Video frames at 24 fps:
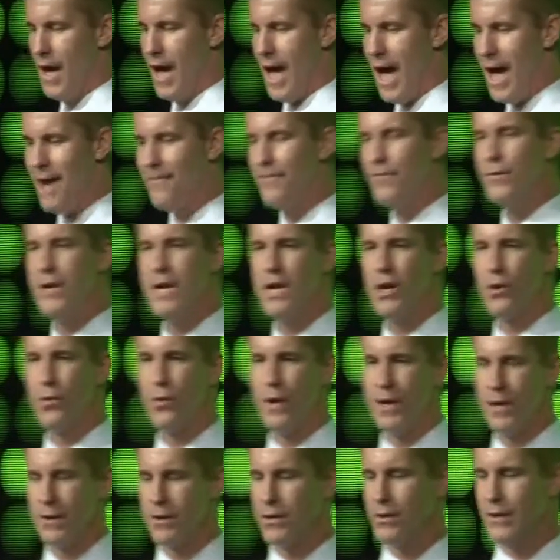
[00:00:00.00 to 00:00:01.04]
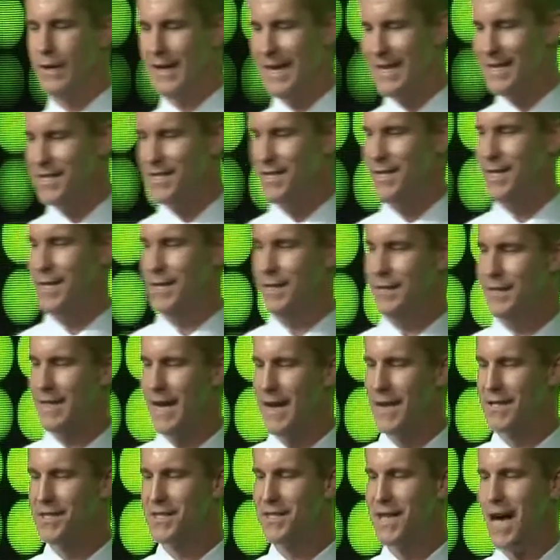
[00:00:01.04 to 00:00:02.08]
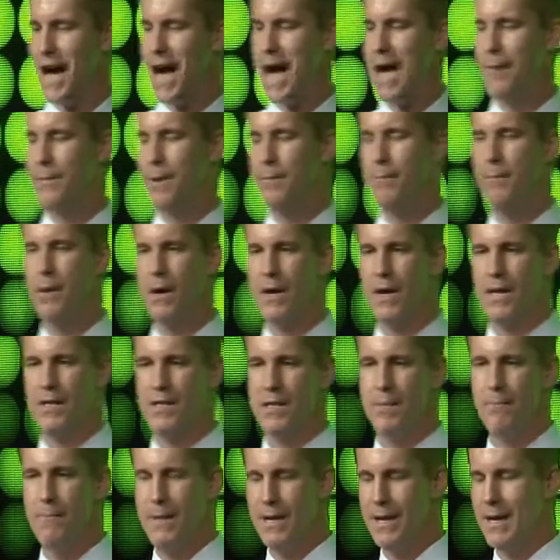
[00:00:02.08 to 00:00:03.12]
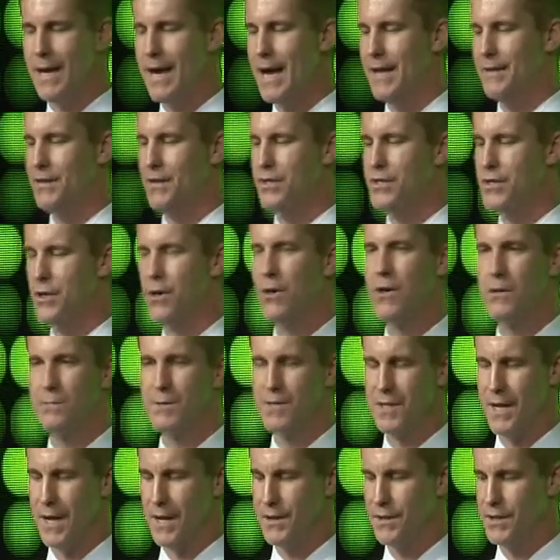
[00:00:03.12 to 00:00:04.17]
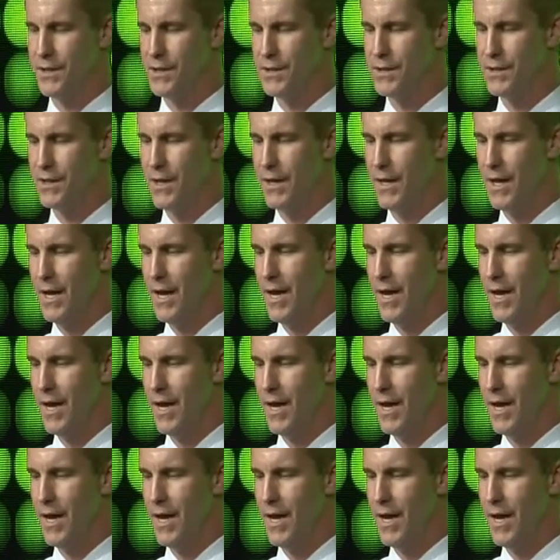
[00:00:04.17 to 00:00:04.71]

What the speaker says: Every critical incident takes time and money to mitigate the circumstances.